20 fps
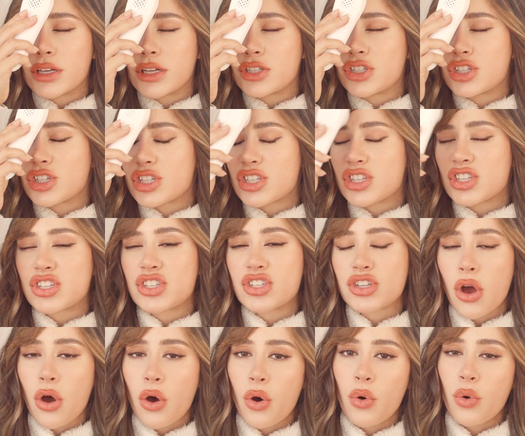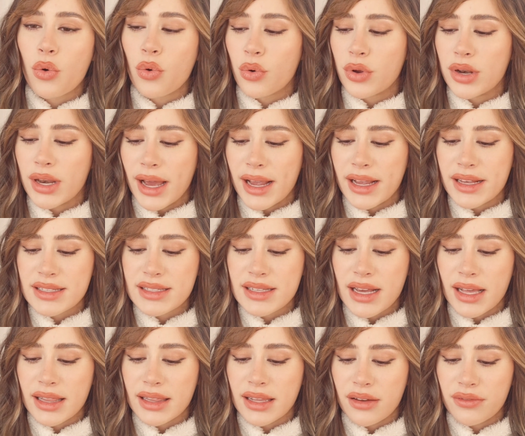it's just so nice.
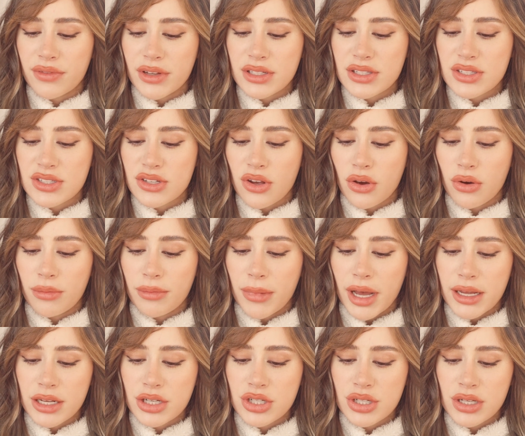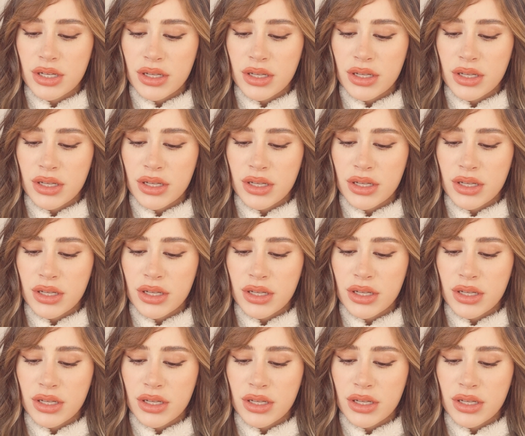I love it so much.